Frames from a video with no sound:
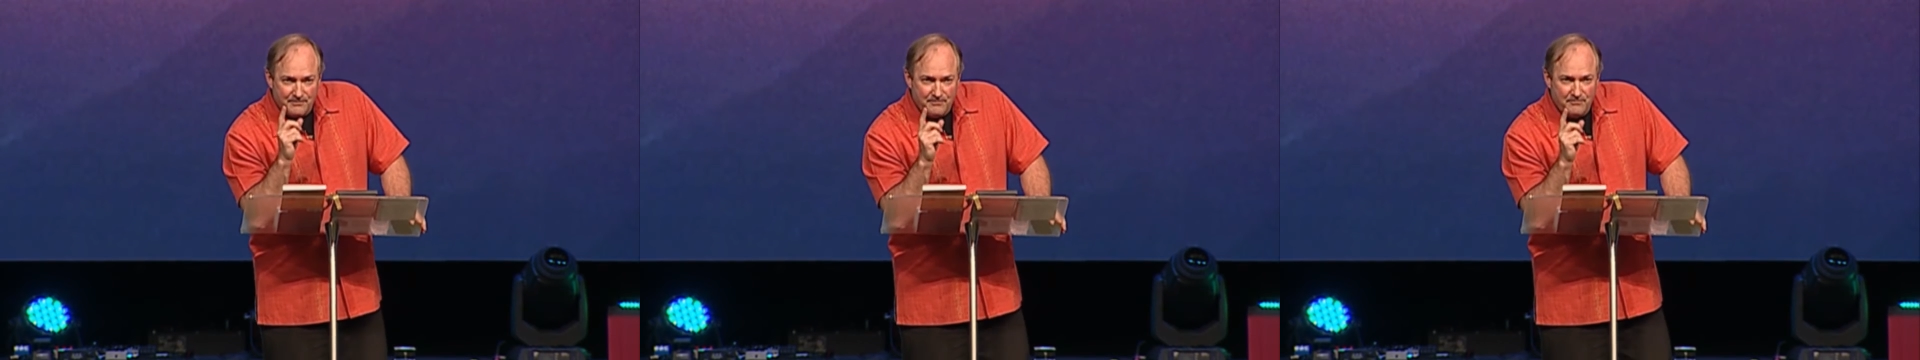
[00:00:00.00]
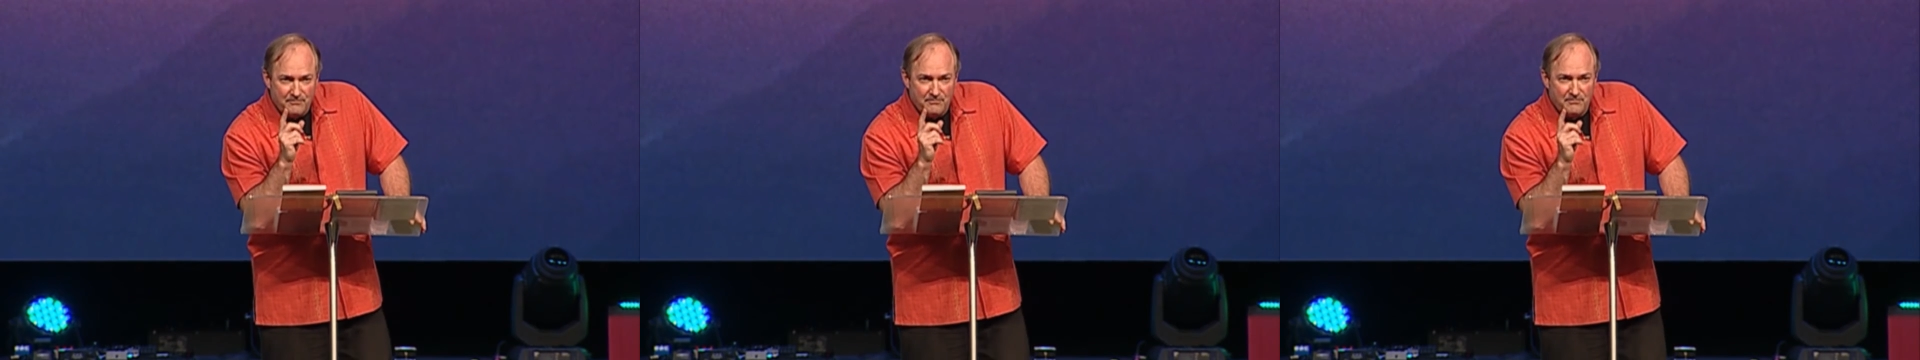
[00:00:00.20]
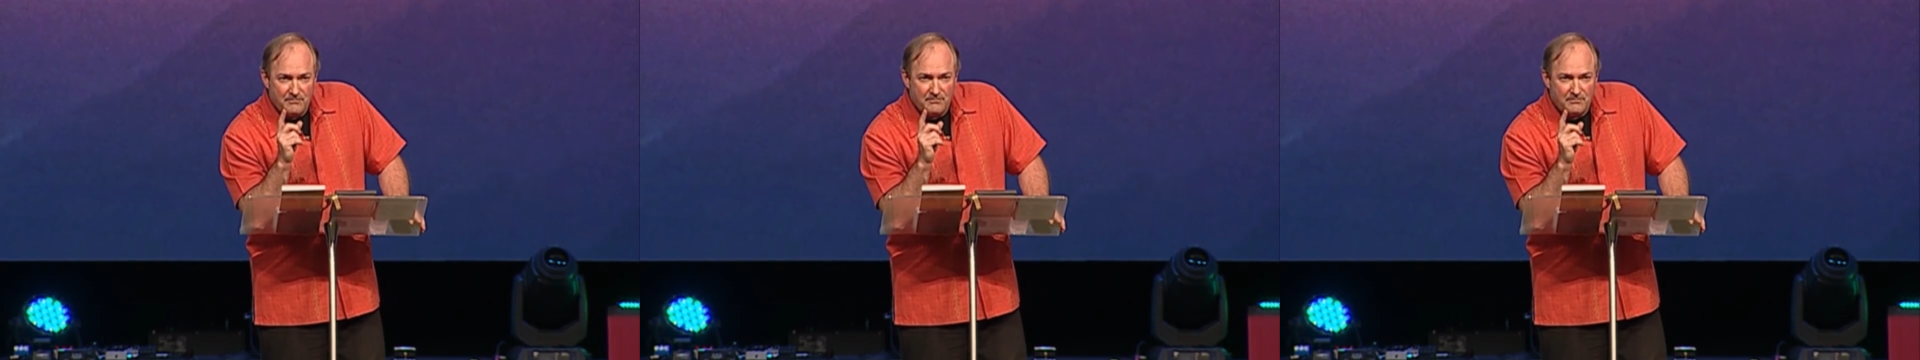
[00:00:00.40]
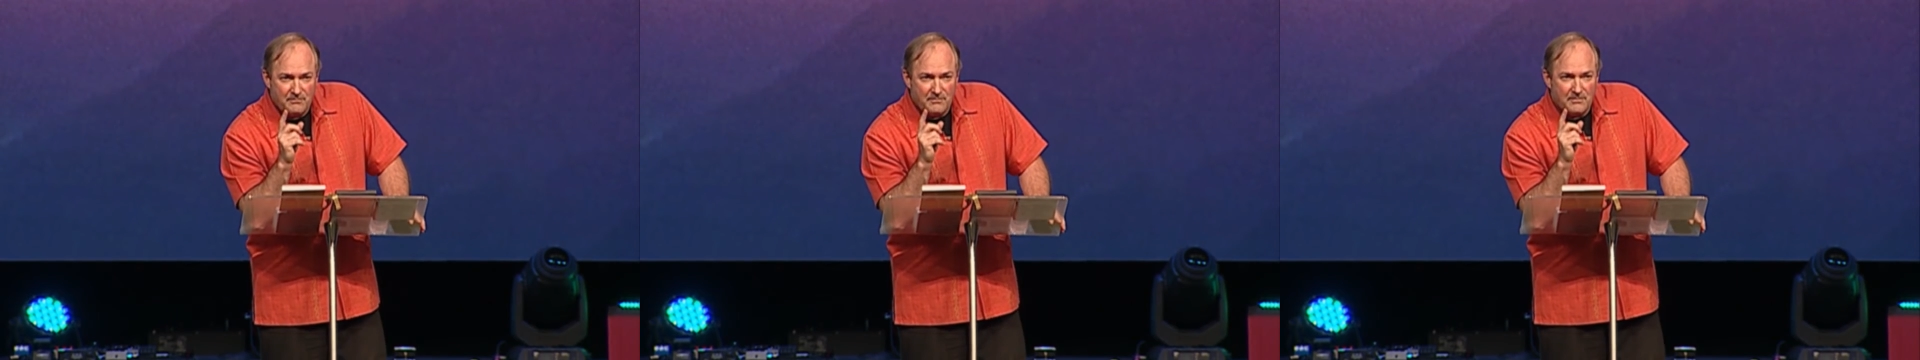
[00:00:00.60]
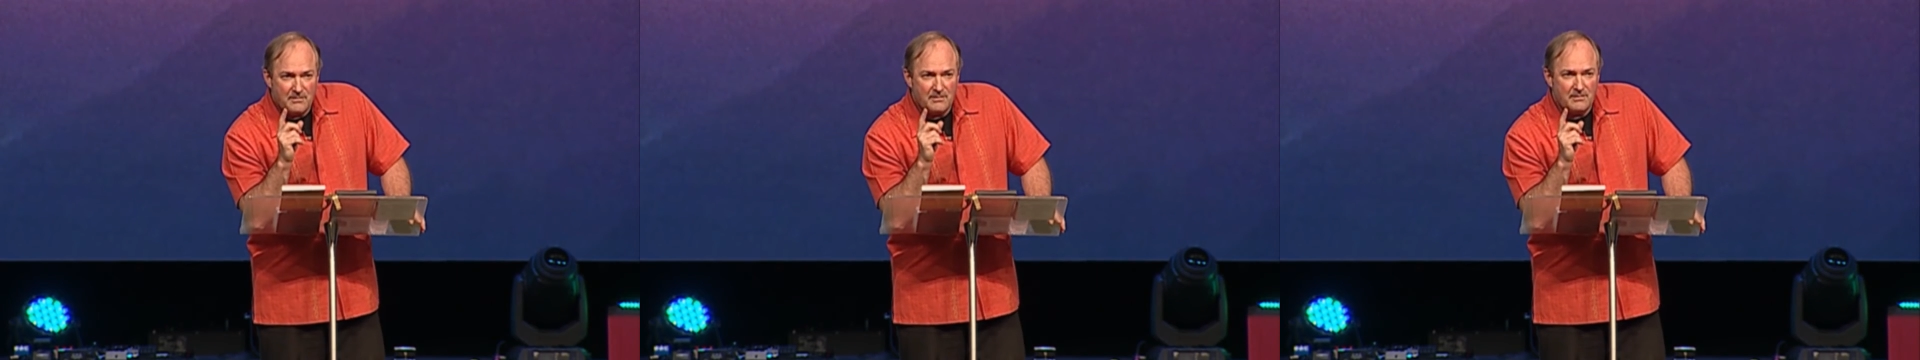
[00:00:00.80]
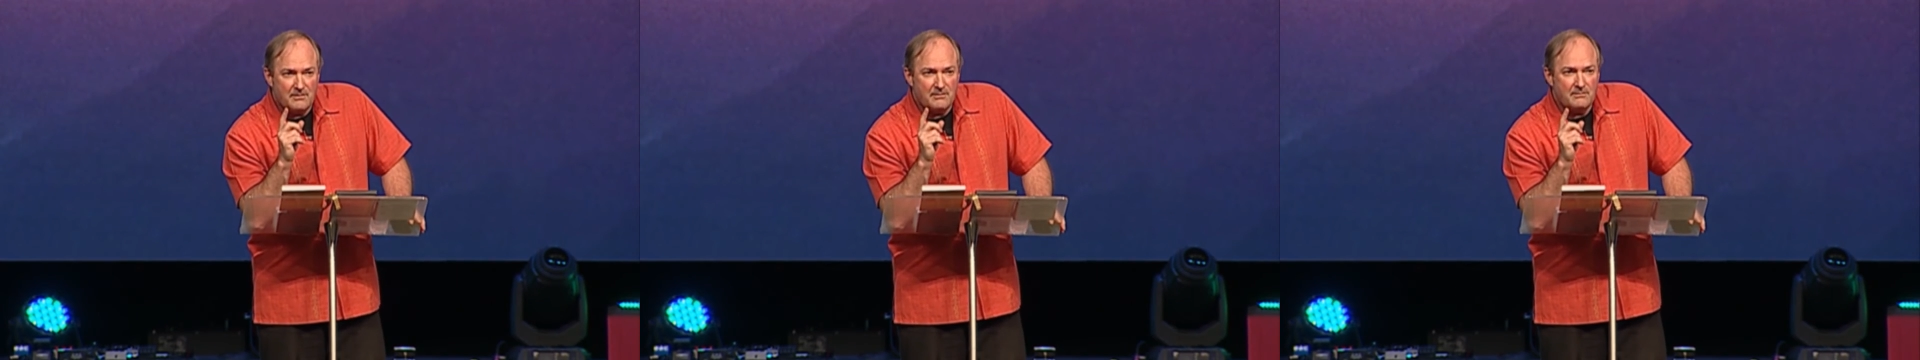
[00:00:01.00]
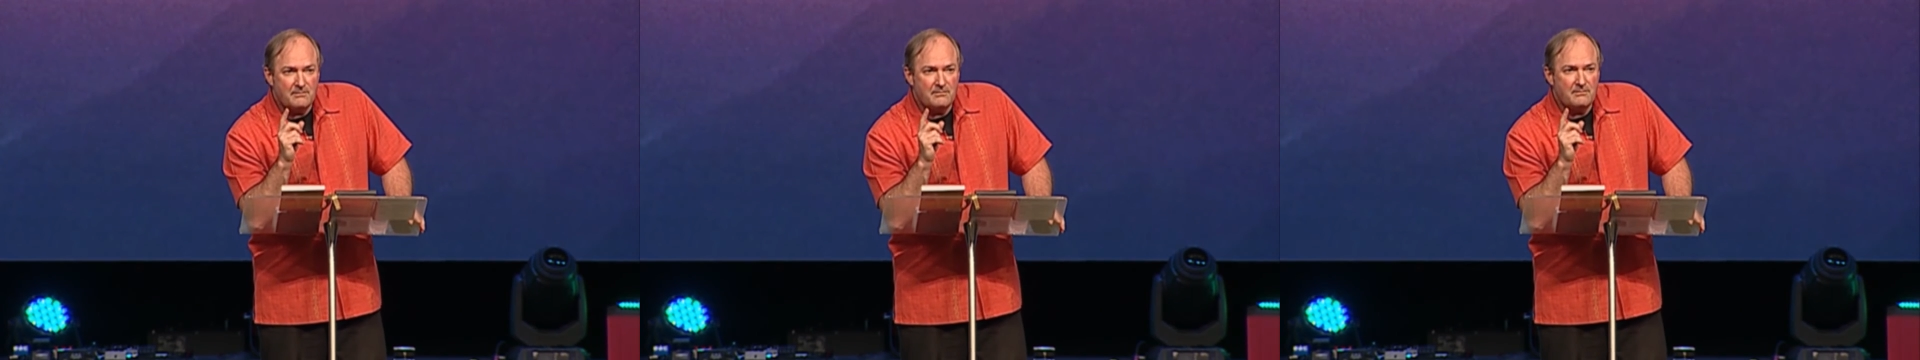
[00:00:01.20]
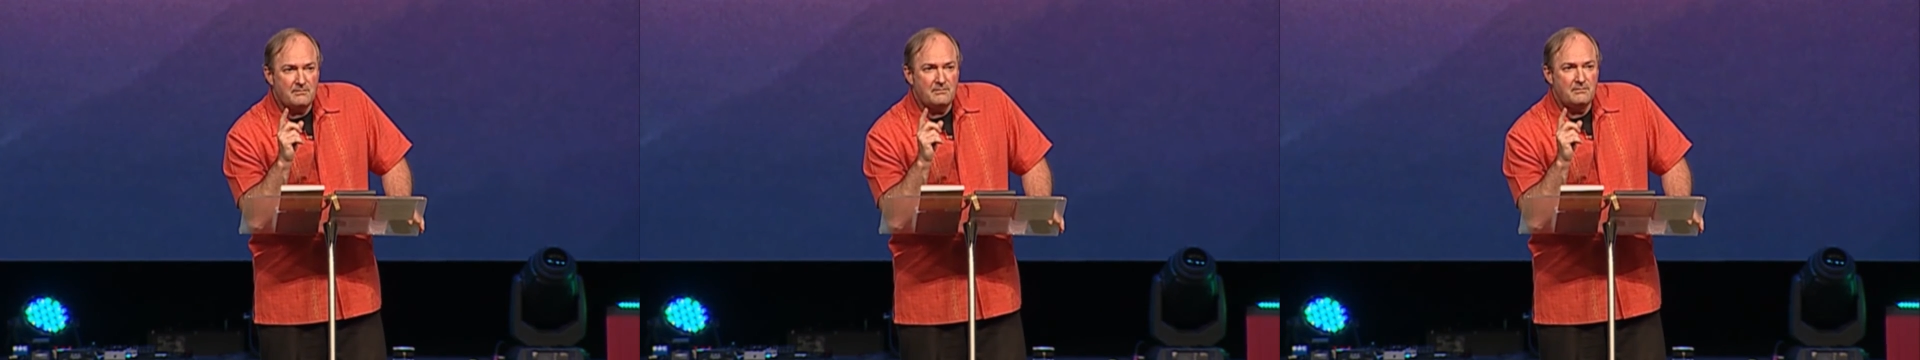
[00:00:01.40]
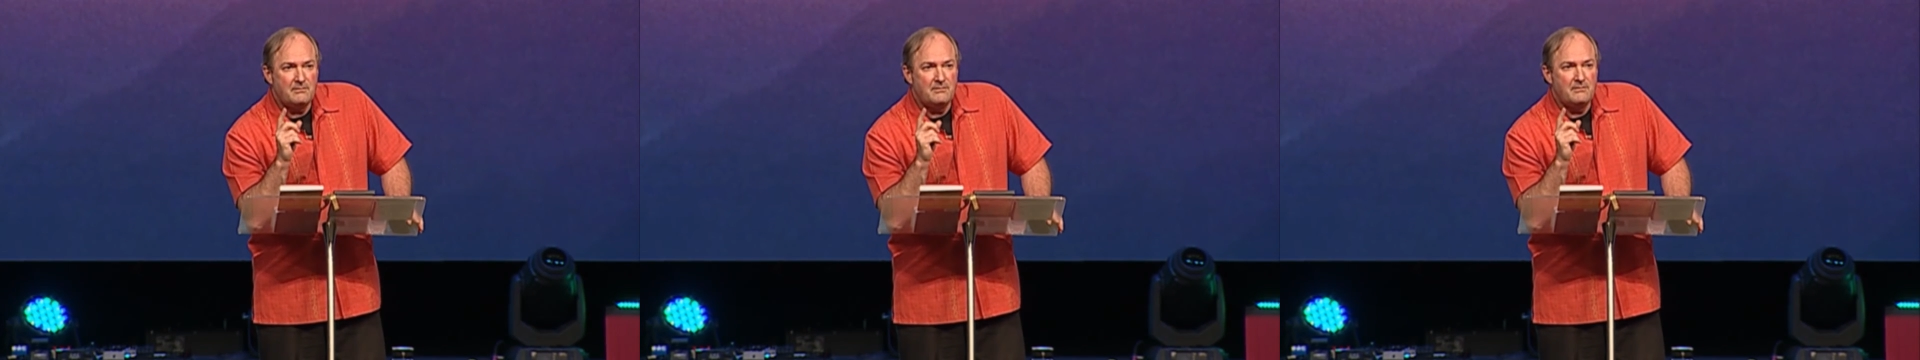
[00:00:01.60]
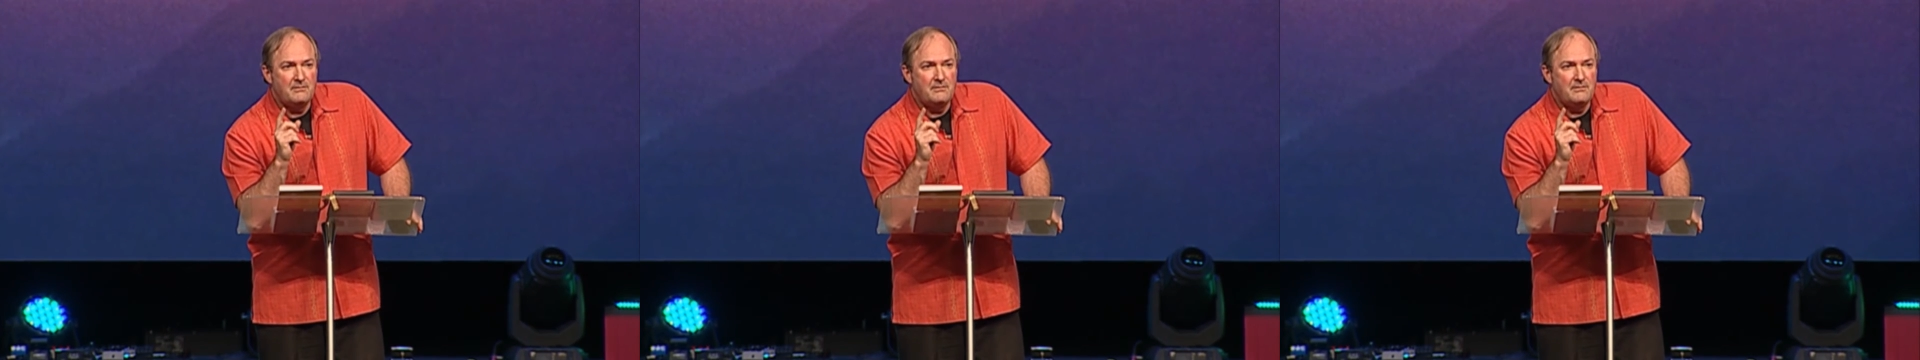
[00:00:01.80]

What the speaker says: Nobody speaks.